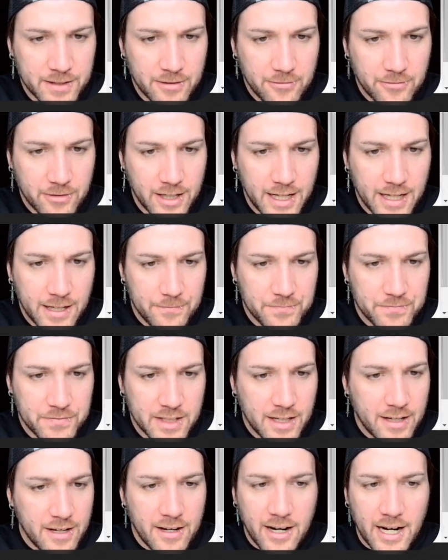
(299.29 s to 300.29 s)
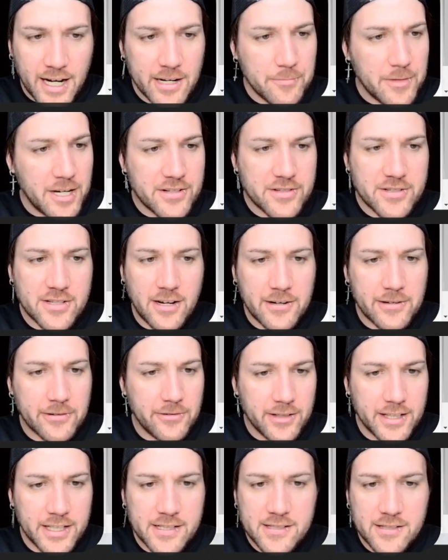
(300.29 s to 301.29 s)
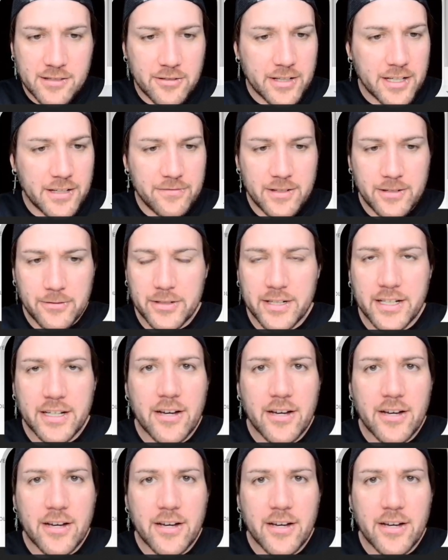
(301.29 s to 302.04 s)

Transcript: All right. I don't mind showing all this. Look, if you want